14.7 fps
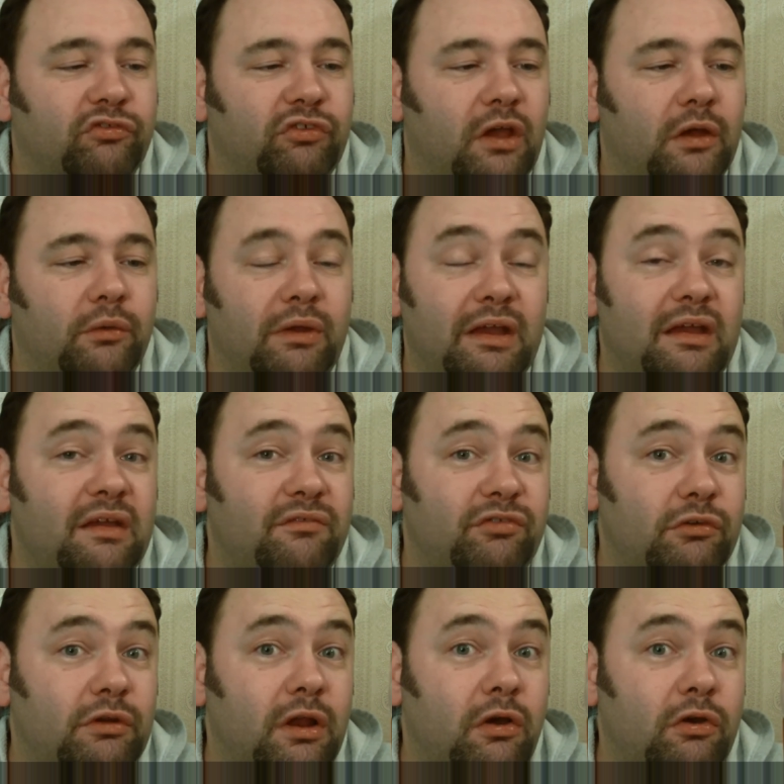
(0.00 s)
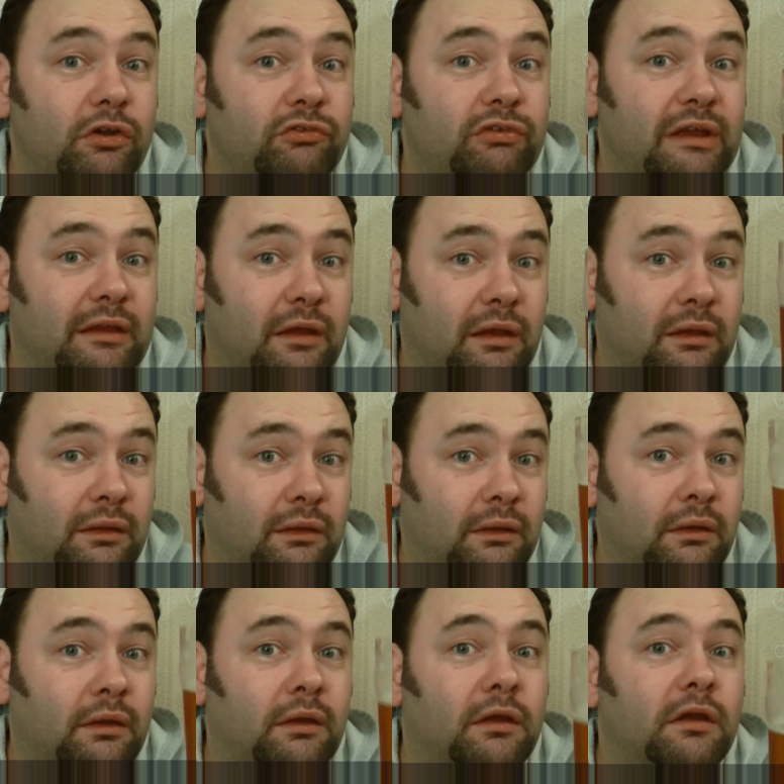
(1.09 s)
So if you're a lager drinker,
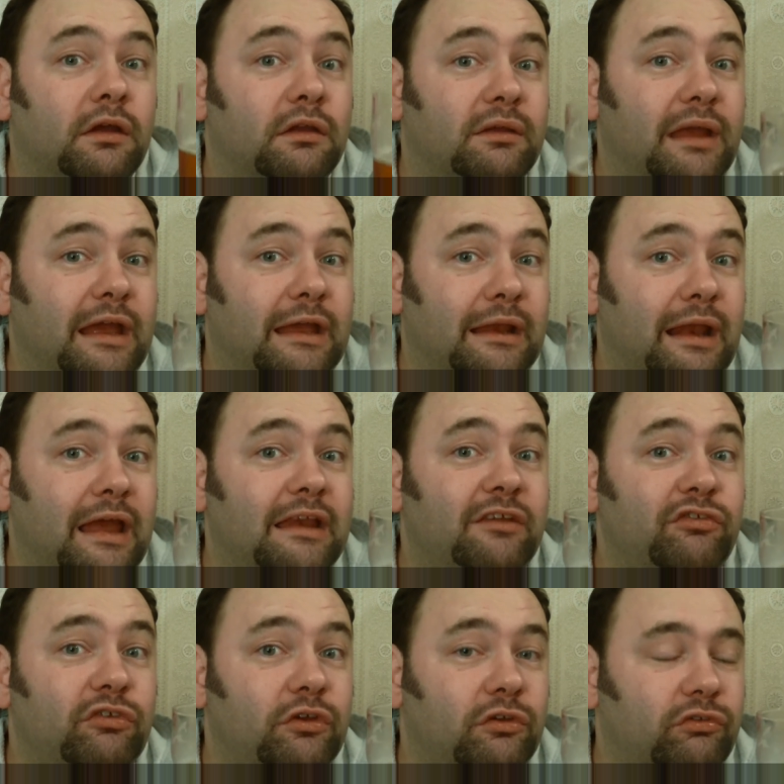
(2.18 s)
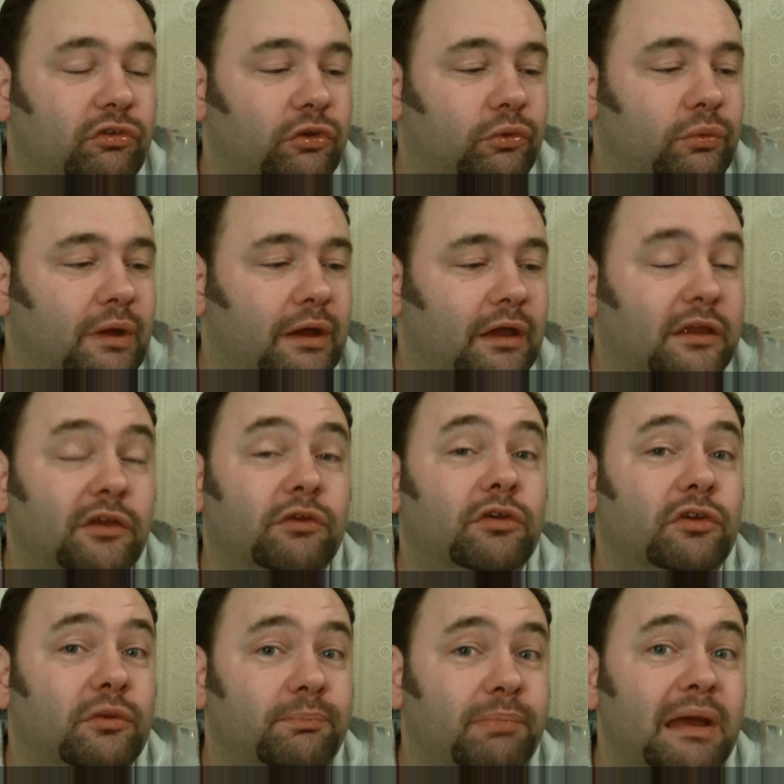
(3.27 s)
Naked Ladies, you could
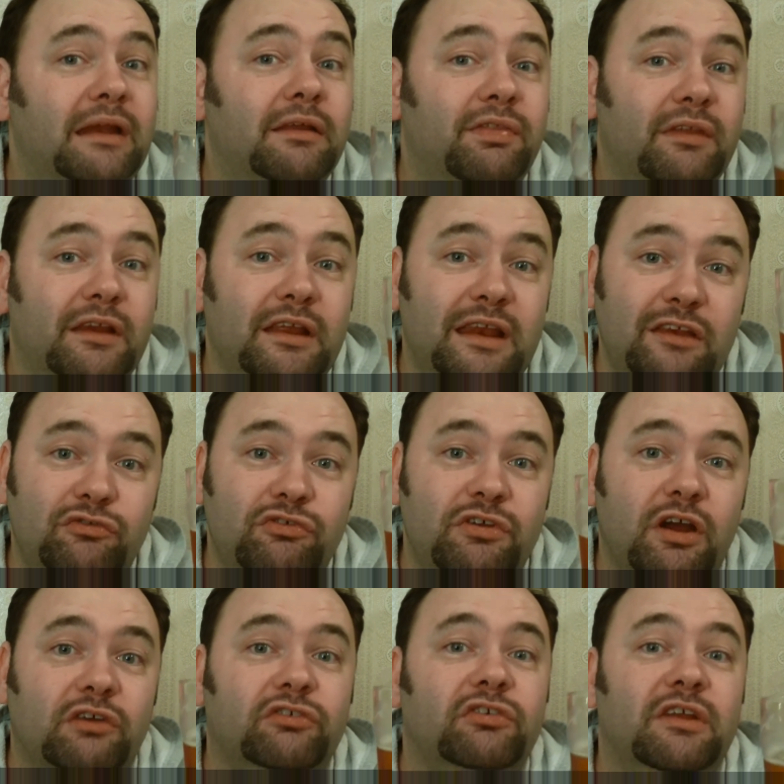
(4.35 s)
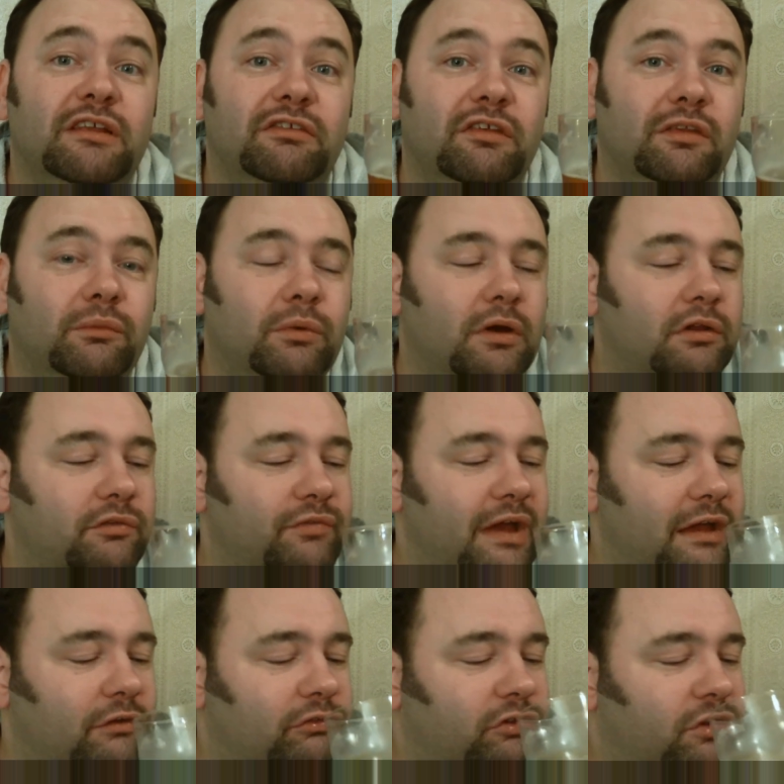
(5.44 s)
do better than an introduction into the world of
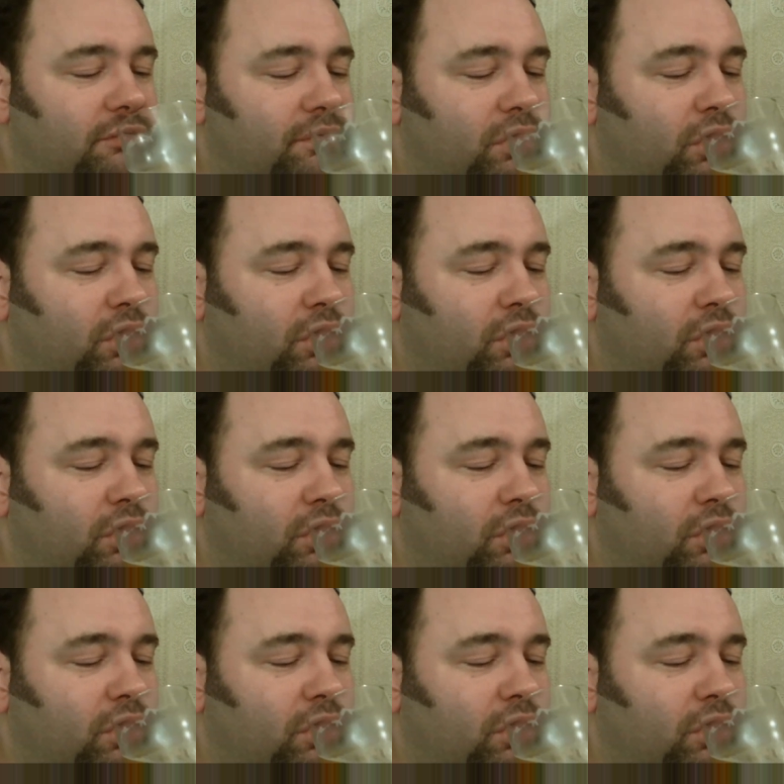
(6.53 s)
ales.